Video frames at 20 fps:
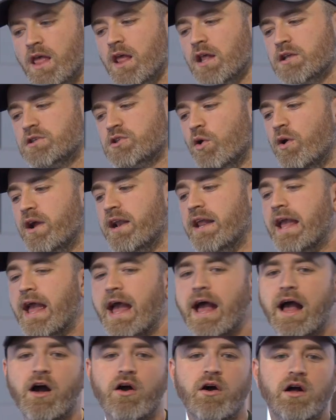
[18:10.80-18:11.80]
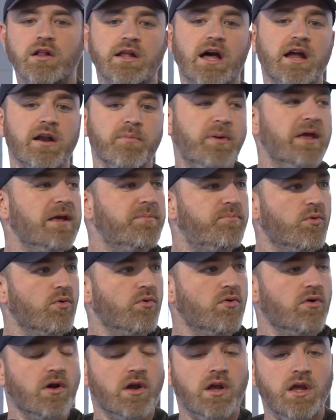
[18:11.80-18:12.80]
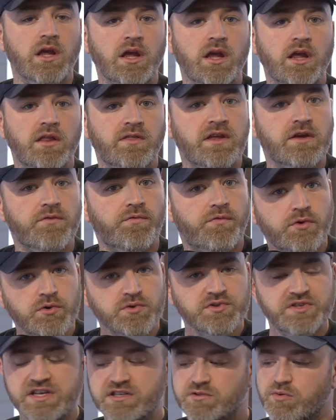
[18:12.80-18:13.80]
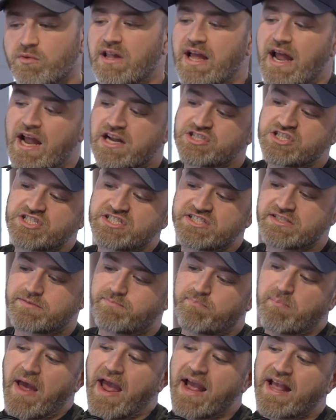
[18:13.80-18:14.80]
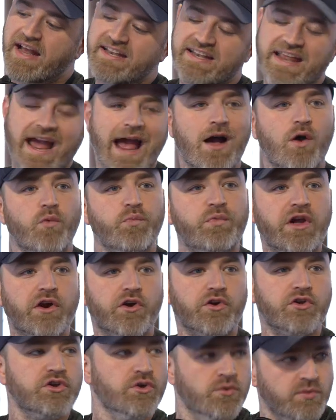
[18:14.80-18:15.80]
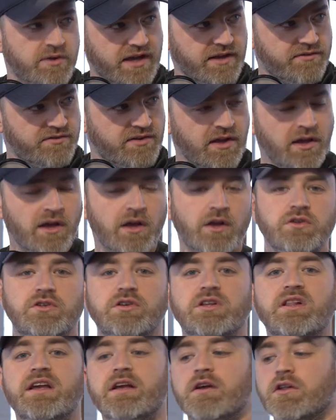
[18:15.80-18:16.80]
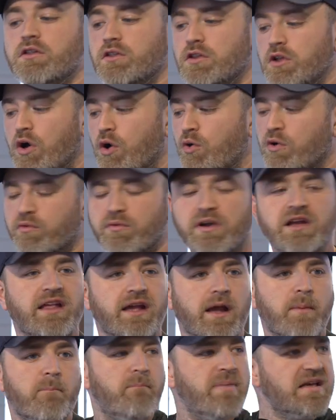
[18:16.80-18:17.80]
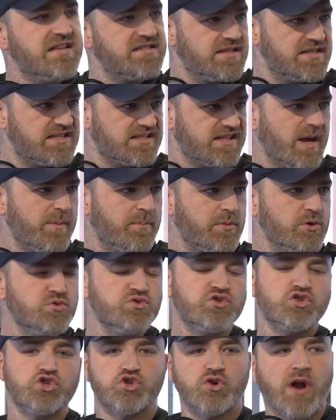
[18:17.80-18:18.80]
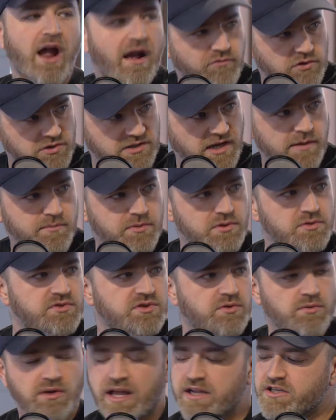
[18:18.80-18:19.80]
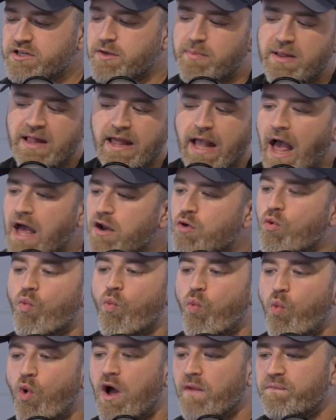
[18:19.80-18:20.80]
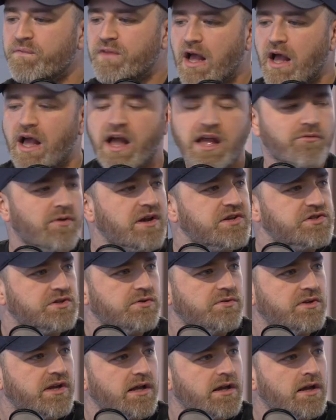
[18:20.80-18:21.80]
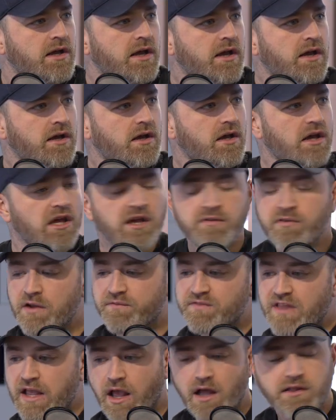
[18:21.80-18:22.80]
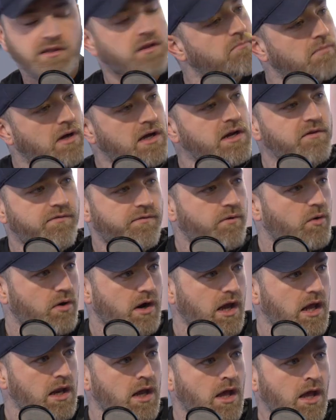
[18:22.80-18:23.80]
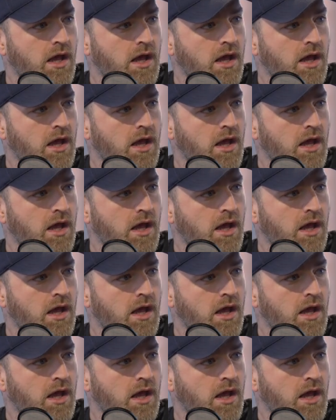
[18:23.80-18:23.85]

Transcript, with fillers: So anyhow, a lot of people, the enthusiasts, will actually spec down their unit to like a lower, like a business type user, travel type user will actually be like, I don't want the high res unit. Right. Even if they got the money for it.